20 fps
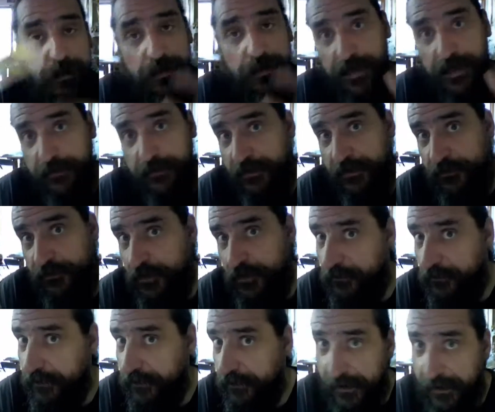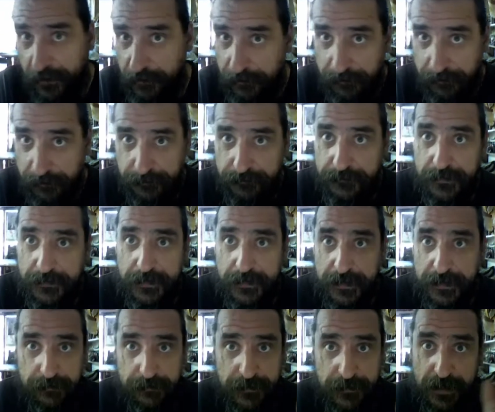It can be for good or ill. It
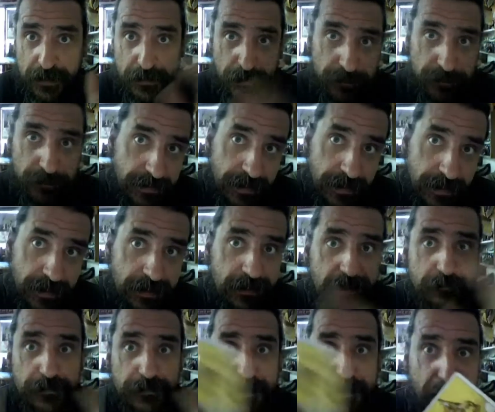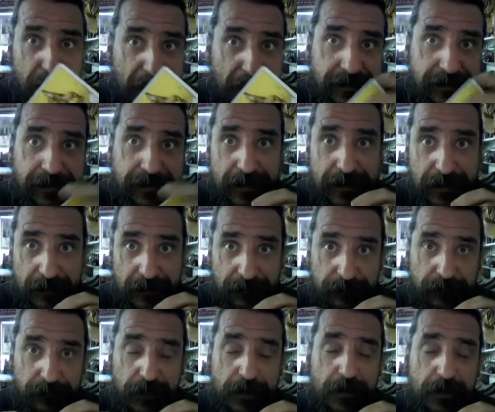can be a good thing, it can be a bad thing.
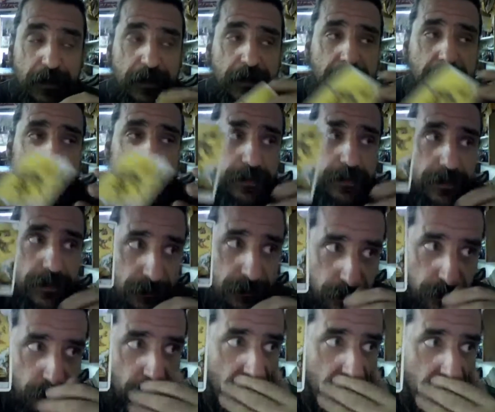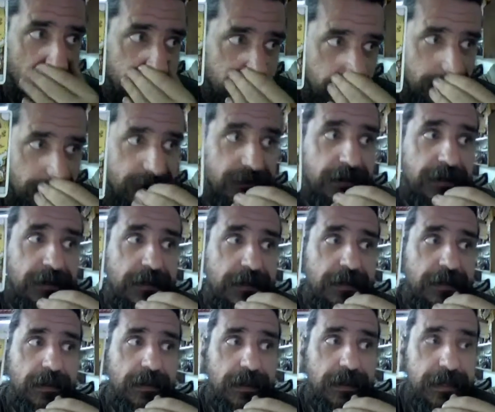The fool
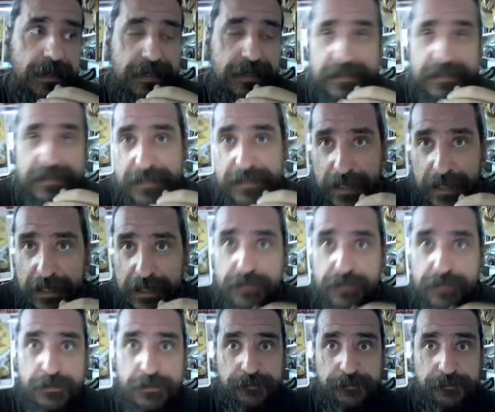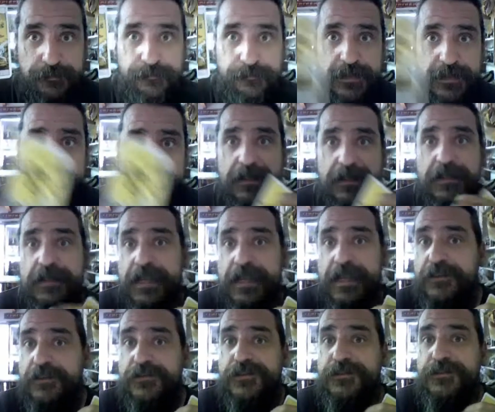certainly is in danger. He's an
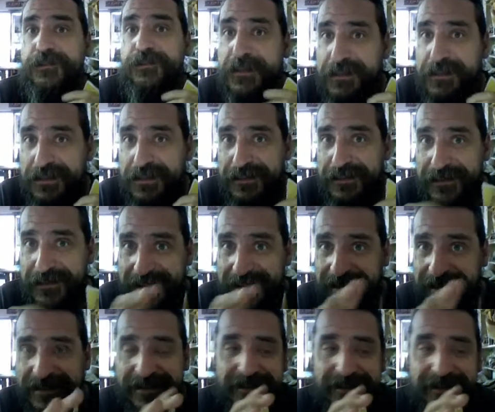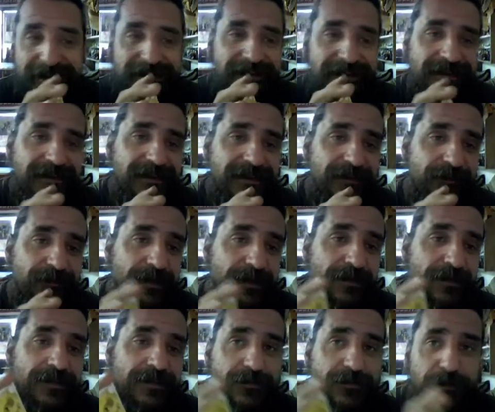endangered species
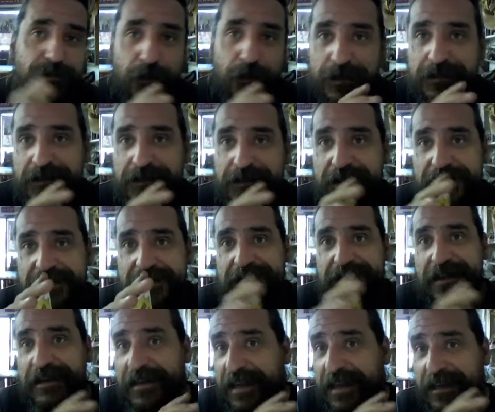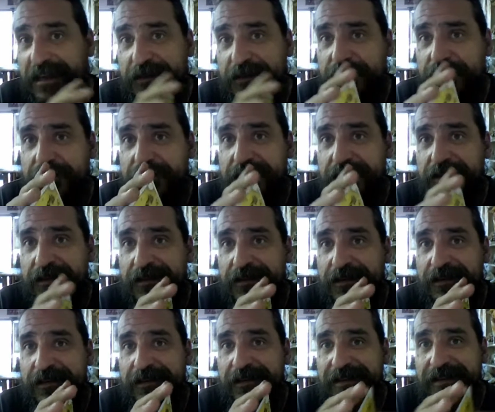because his foolishness is an endangered
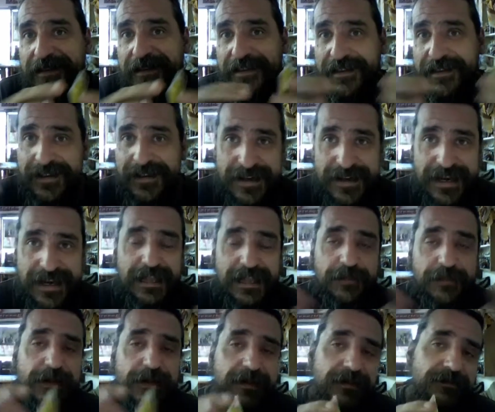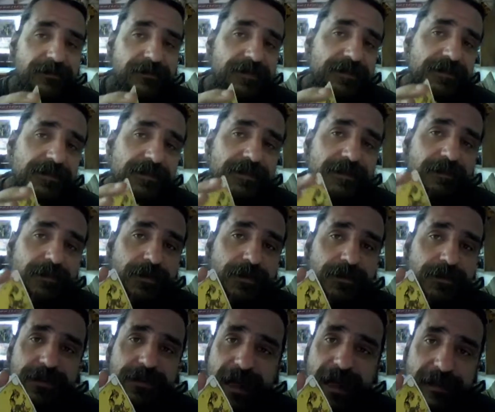element of his
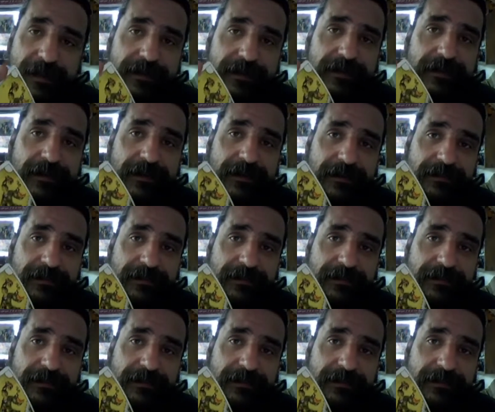personality.